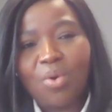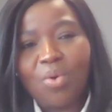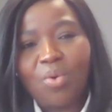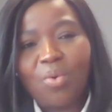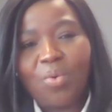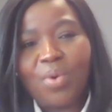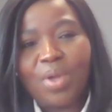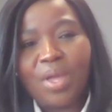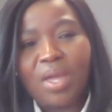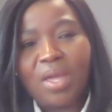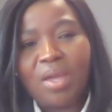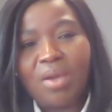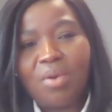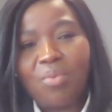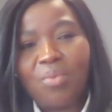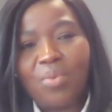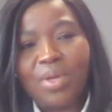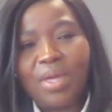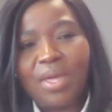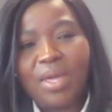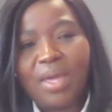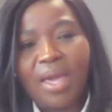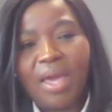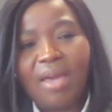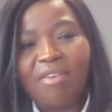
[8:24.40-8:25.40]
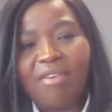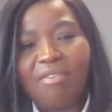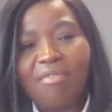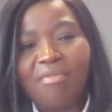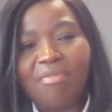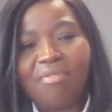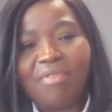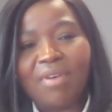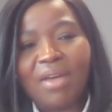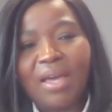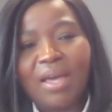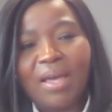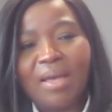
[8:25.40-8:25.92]
where we
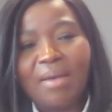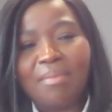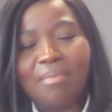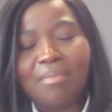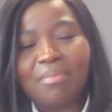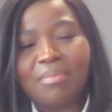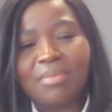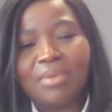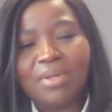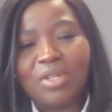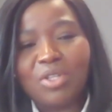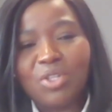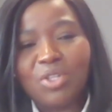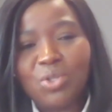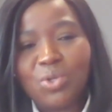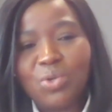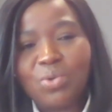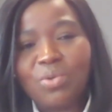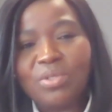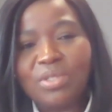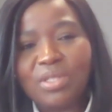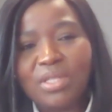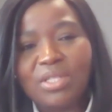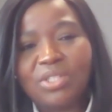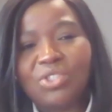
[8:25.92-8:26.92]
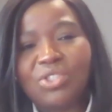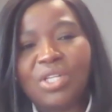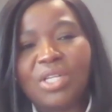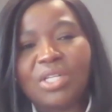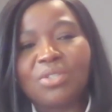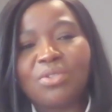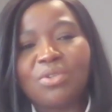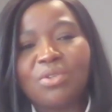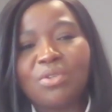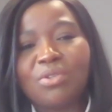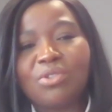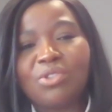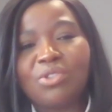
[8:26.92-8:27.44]
have used these
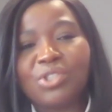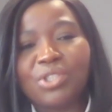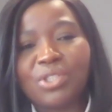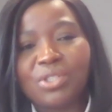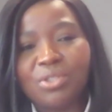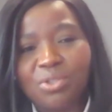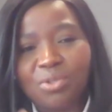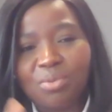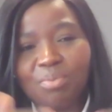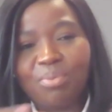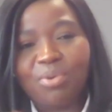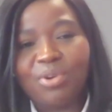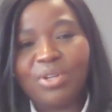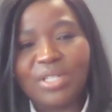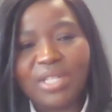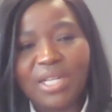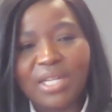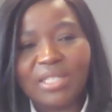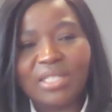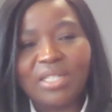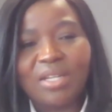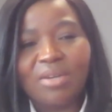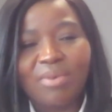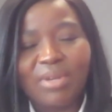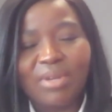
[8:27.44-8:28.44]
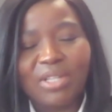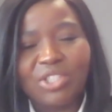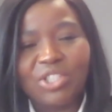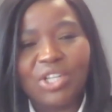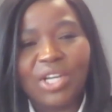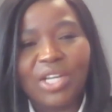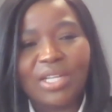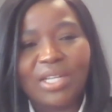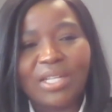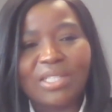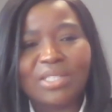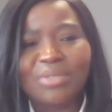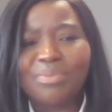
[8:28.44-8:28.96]
technologies to protect our
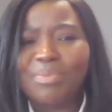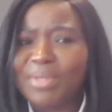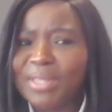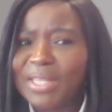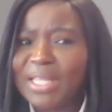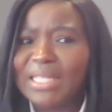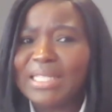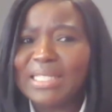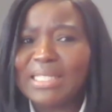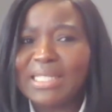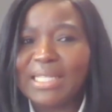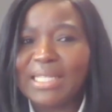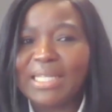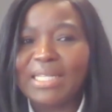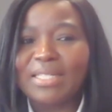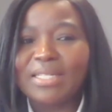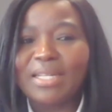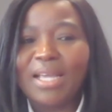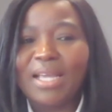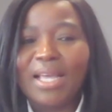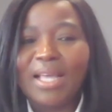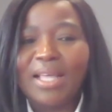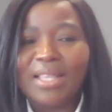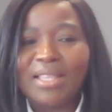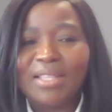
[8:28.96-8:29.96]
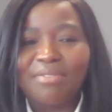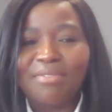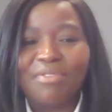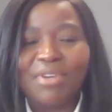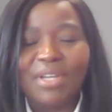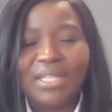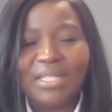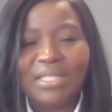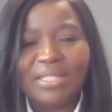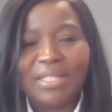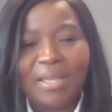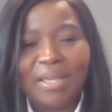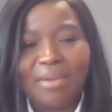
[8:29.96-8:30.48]
channels. We then said the
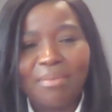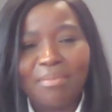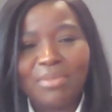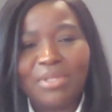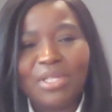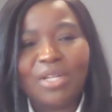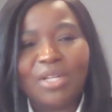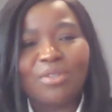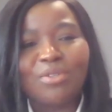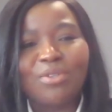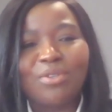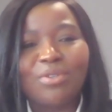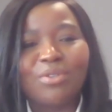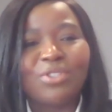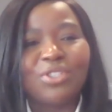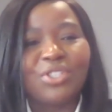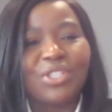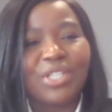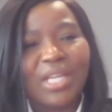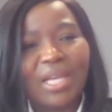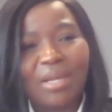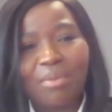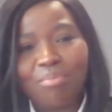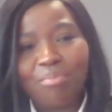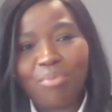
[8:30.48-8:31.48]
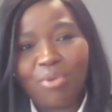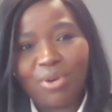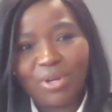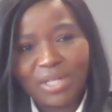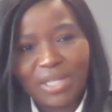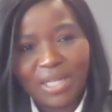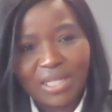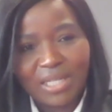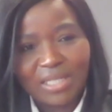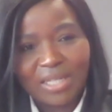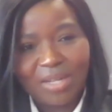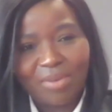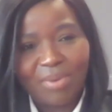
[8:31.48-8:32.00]
very same technology can
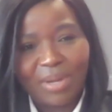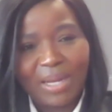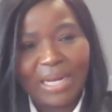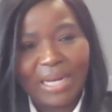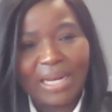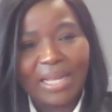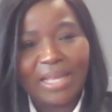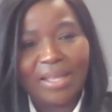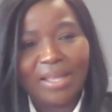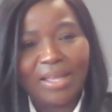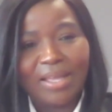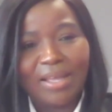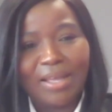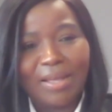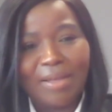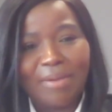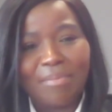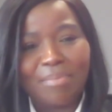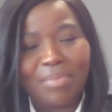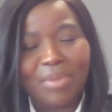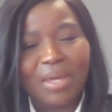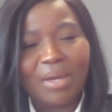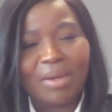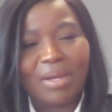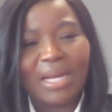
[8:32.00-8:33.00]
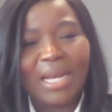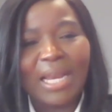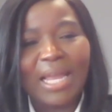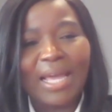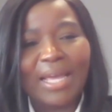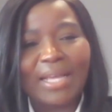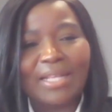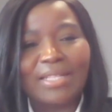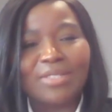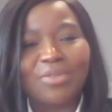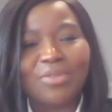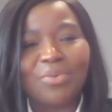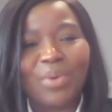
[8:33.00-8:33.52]
protect our
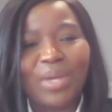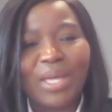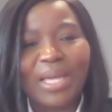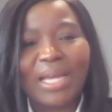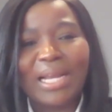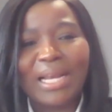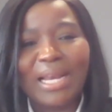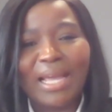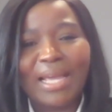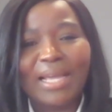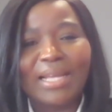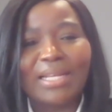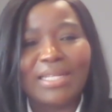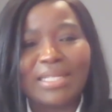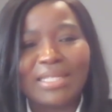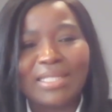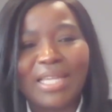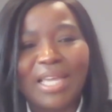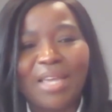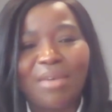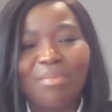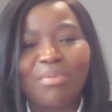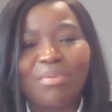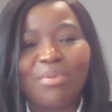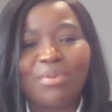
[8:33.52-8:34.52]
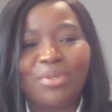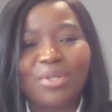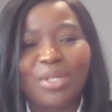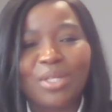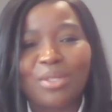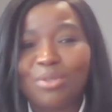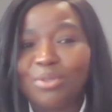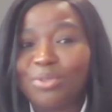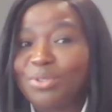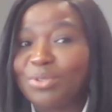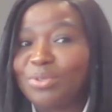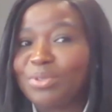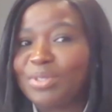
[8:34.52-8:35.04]
clients, where a client is able
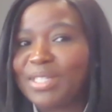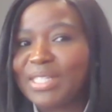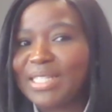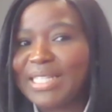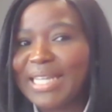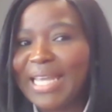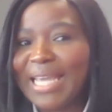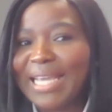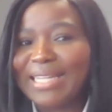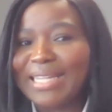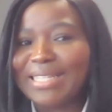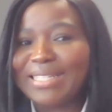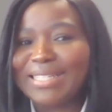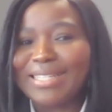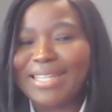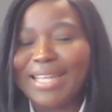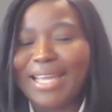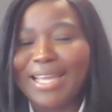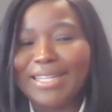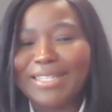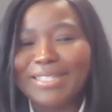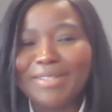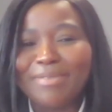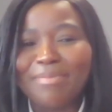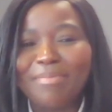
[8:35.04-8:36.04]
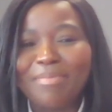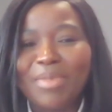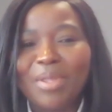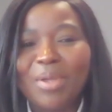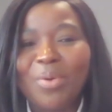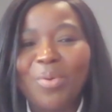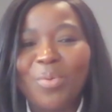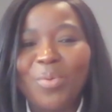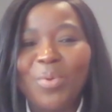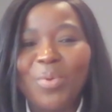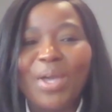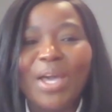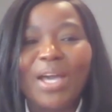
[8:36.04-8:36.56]
to detect that
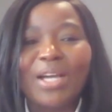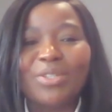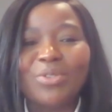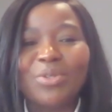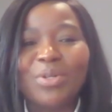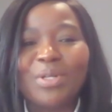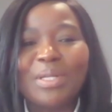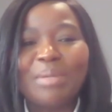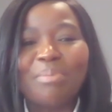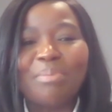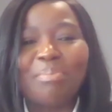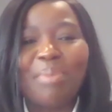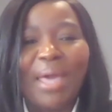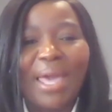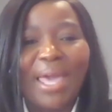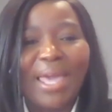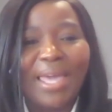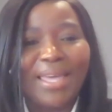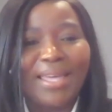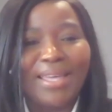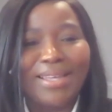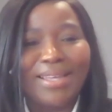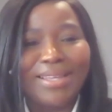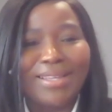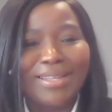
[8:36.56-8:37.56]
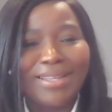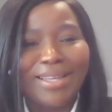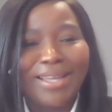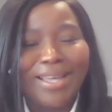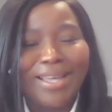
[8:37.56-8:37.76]
we are actually paying